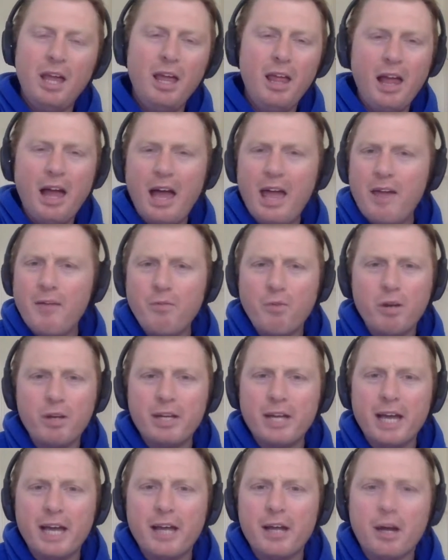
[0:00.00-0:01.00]
I have one
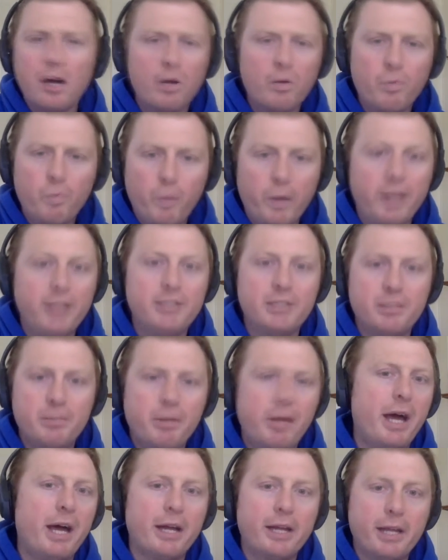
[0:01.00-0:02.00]
guy called
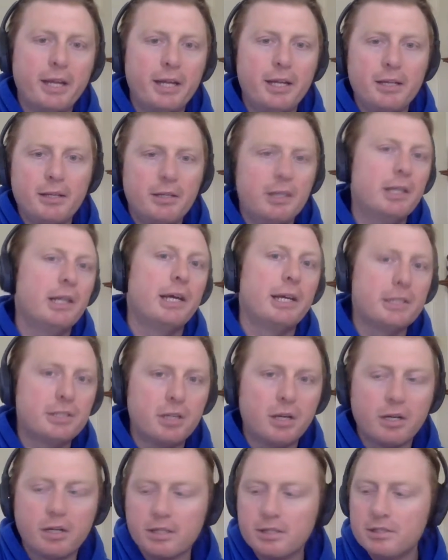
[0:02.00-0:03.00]
Razorback. He likes
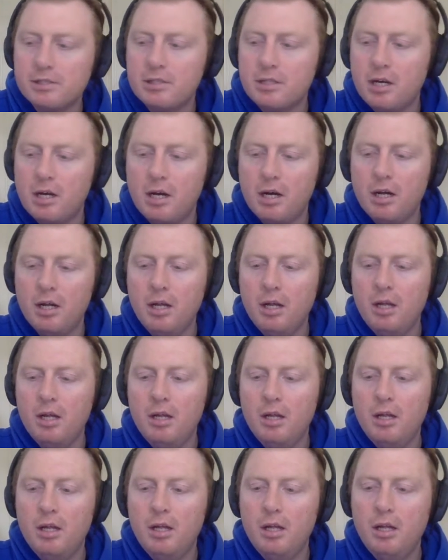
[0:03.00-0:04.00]
Arkansas.
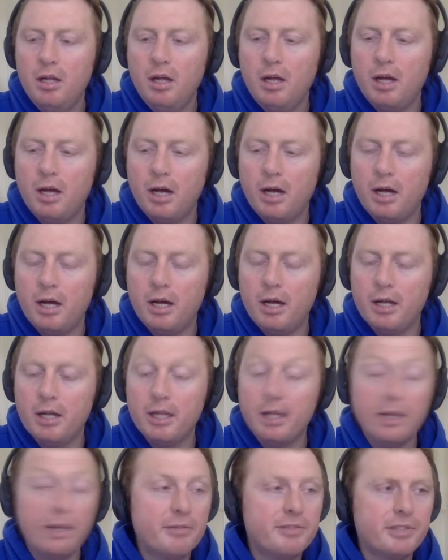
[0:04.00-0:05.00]

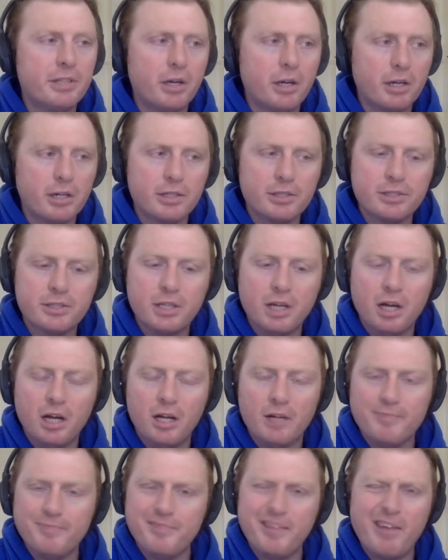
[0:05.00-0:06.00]
He lives in
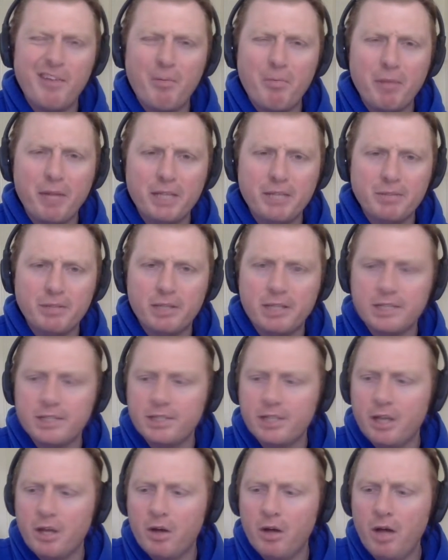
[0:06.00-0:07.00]
Arkansas. Never plays with us
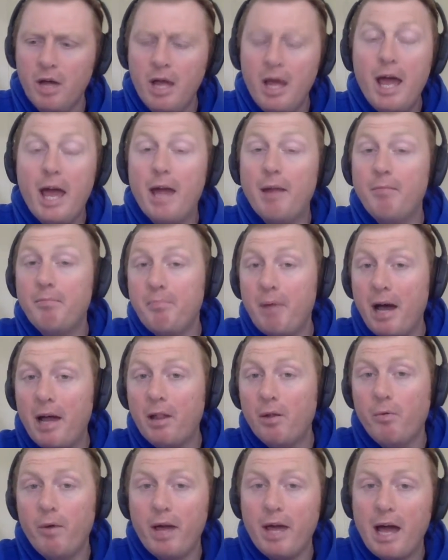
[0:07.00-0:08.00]
though. And by
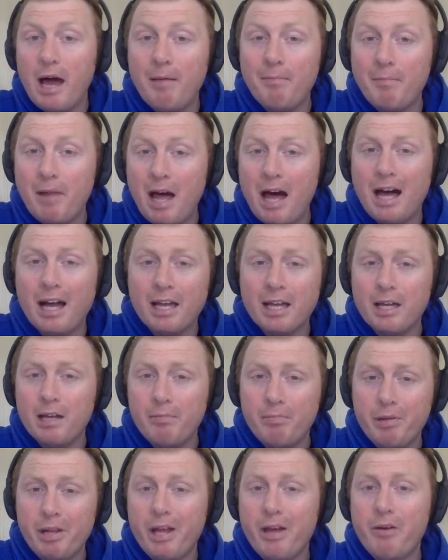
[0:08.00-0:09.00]
the way, I'm not gonna
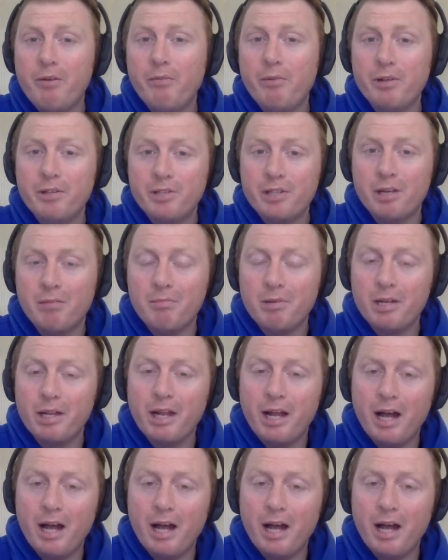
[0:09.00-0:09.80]
play with somebody